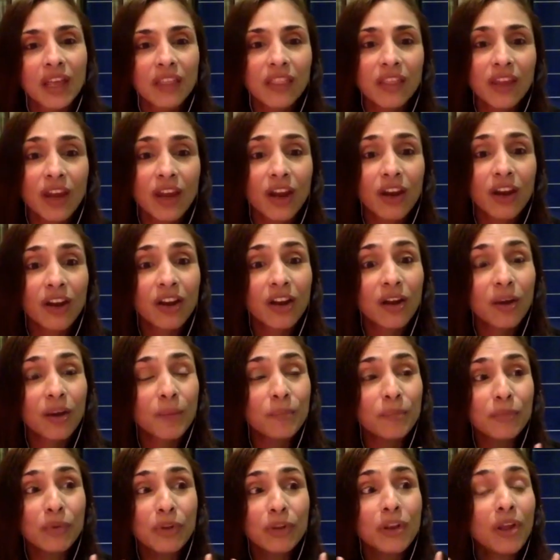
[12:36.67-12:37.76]
they're
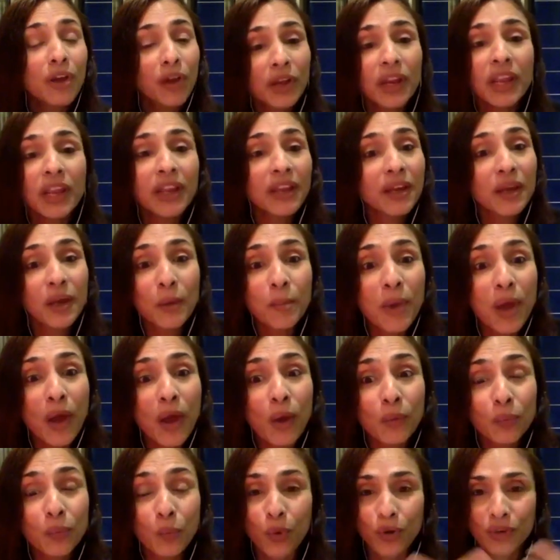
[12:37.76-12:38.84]
learning
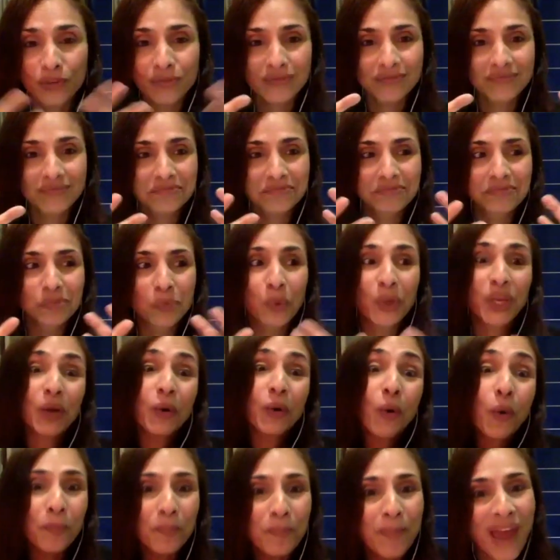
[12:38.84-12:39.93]
about what we
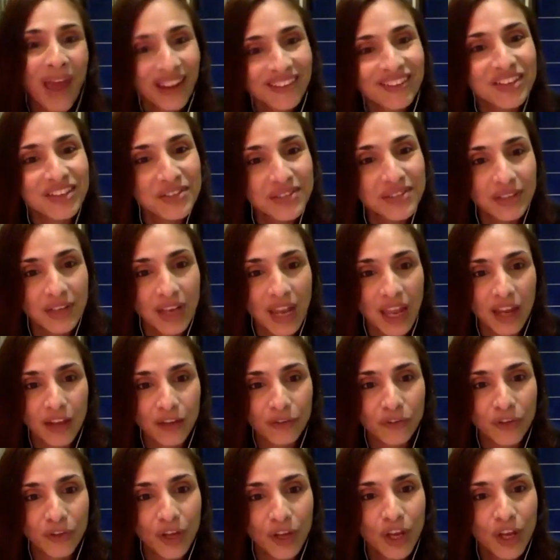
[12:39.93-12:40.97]
hope matters in life.